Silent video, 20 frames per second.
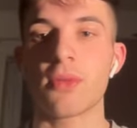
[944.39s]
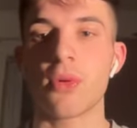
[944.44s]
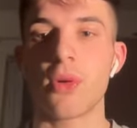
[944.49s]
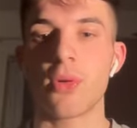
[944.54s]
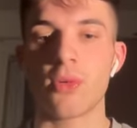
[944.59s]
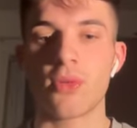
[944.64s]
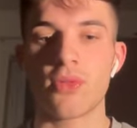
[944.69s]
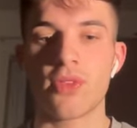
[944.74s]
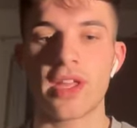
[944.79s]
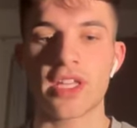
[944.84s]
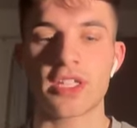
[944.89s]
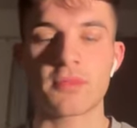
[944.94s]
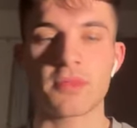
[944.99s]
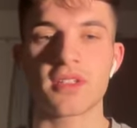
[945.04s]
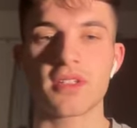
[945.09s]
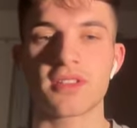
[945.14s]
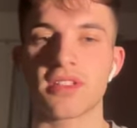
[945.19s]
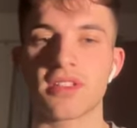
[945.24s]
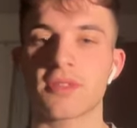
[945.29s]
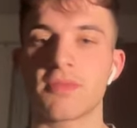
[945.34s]
Well, that's
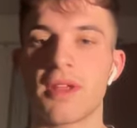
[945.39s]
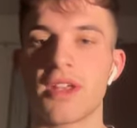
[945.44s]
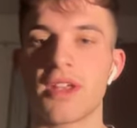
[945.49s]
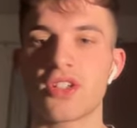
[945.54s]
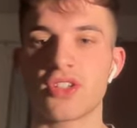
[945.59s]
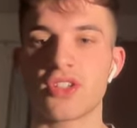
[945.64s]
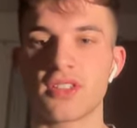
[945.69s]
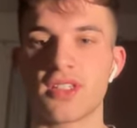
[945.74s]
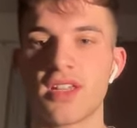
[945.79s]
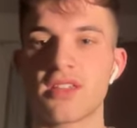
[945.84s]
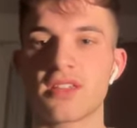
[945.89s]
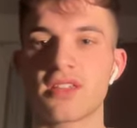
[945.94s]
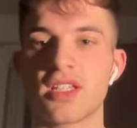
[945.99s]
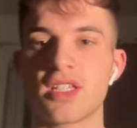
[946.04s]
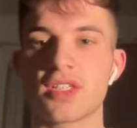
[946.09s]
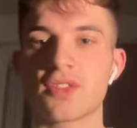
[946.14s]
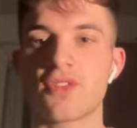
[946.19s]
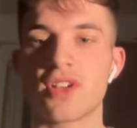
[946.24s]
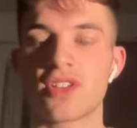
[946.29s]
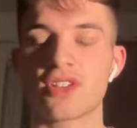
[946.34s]
because the Spanish identity,
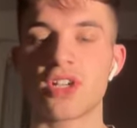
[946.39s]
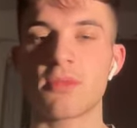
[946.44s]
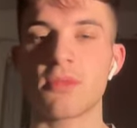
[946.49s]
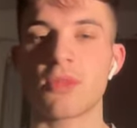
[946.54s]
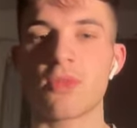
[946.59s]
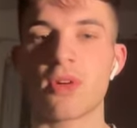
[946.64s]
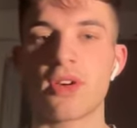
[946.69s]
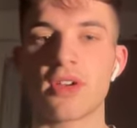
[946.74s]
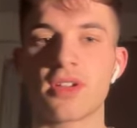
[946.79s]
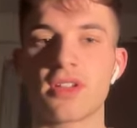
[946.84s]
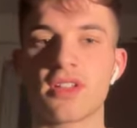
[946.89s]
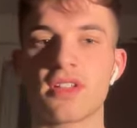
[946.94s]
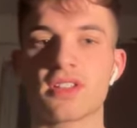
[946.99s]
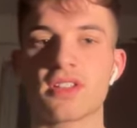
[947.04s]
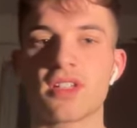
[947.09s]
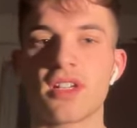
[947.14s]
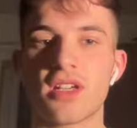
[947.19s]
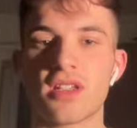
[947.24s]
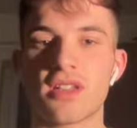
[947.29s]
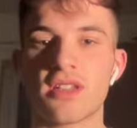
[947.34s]
as far as I'm aware and
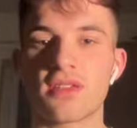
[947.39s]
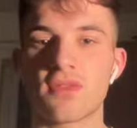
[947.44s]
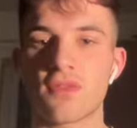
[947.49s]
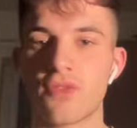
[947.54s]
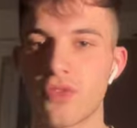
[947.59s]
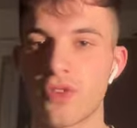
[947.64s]
concerned,